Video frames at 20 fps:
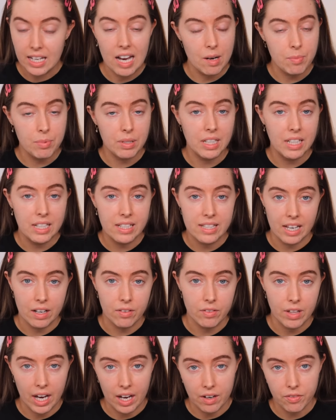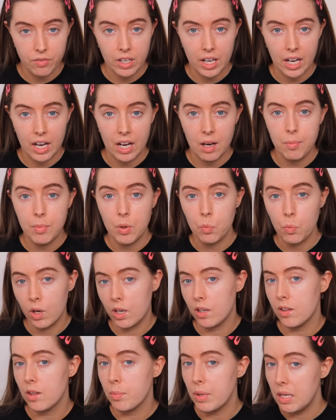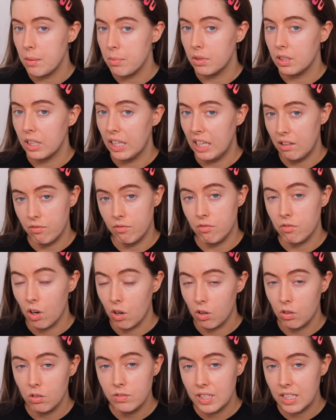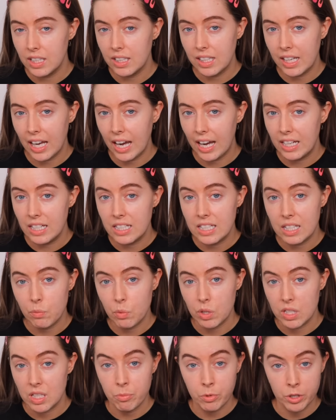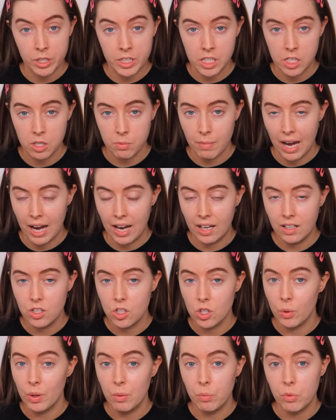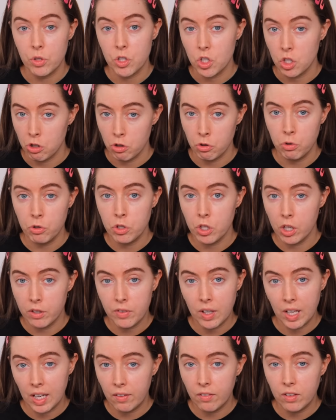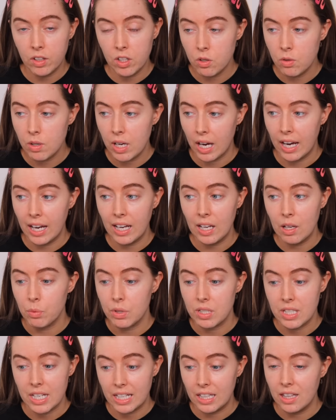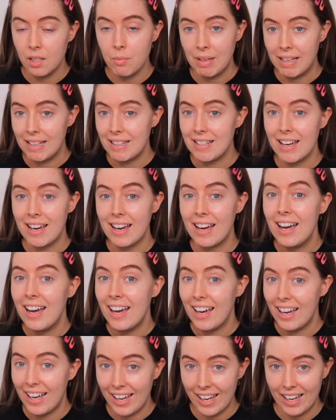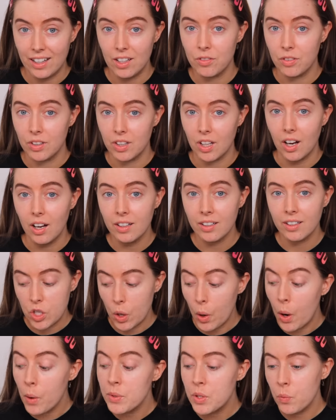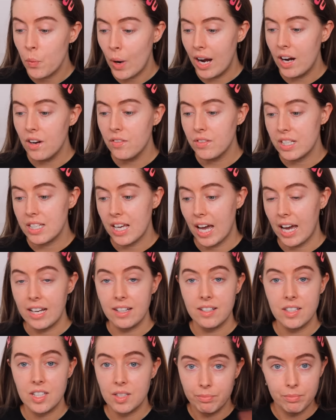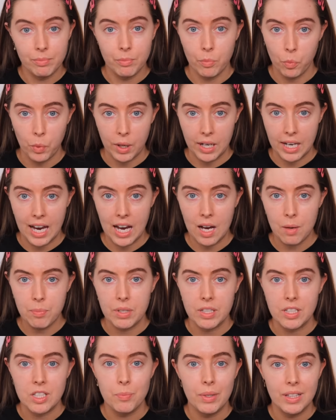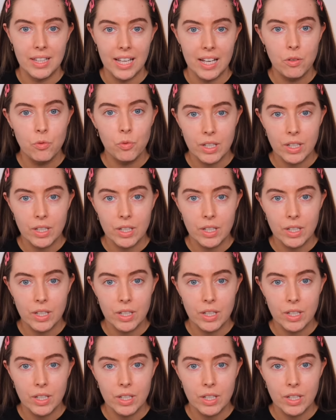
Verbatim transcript: happen in South Africa but one of the people involved in the case was a British man so it was huge over here in the UK. It was in the media a hell of a lot. So I was aware of this case when it happened. But then